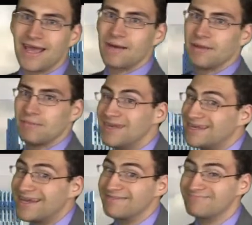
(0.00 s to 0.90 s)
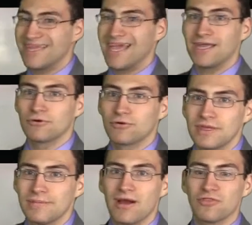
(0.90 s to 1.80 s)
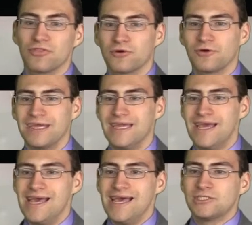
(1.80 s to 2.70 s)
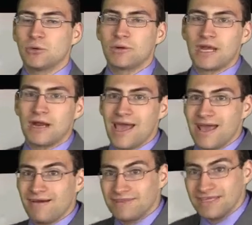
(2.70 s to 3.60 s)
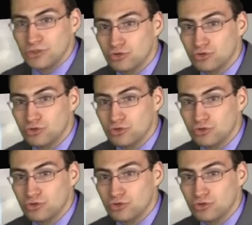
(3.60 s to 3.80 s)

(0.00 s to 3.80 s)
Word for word: m and midnight, yeah, you're only about thirty. So we're going to have these